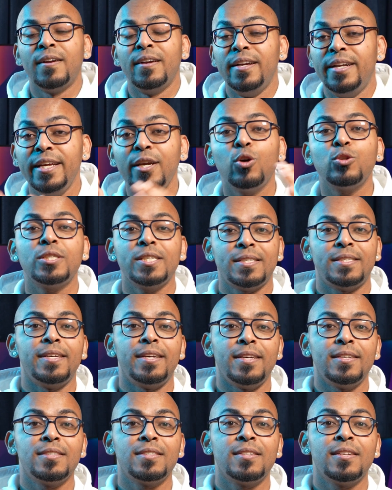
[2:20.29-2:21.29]
DOJ
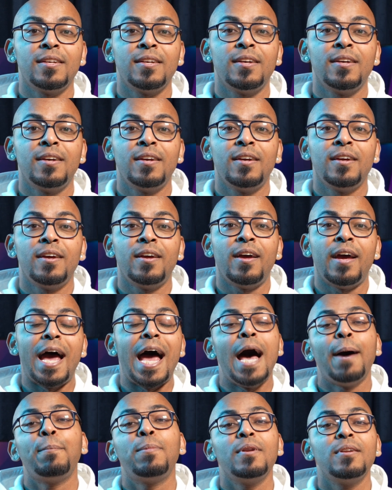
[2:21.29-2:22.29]
says
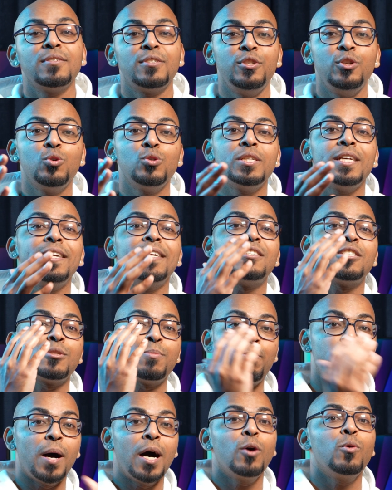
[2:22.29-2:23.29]
Apple is using its
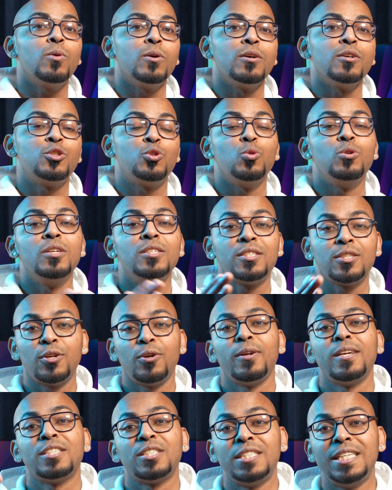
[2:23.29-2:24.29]
power to
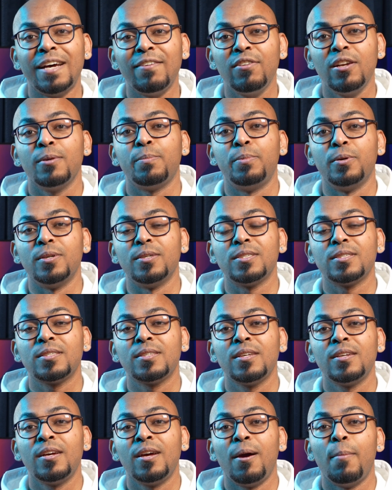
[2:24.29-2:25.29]
discourage
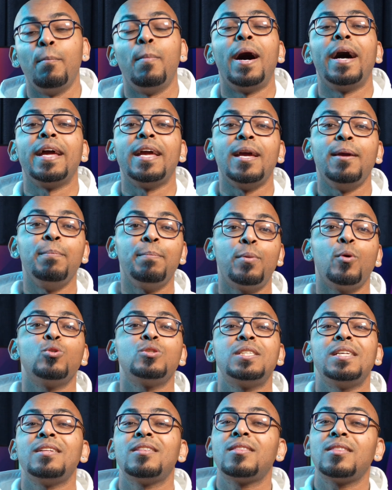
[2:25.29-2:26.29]
developers by
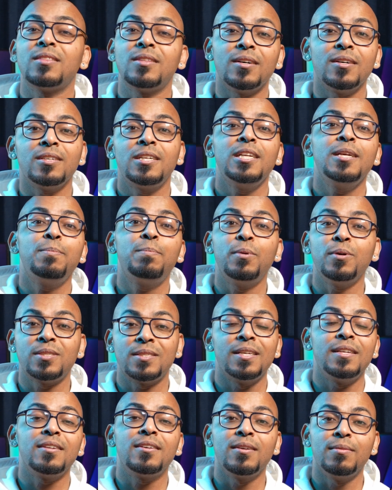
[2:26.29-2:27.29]
imposing 30%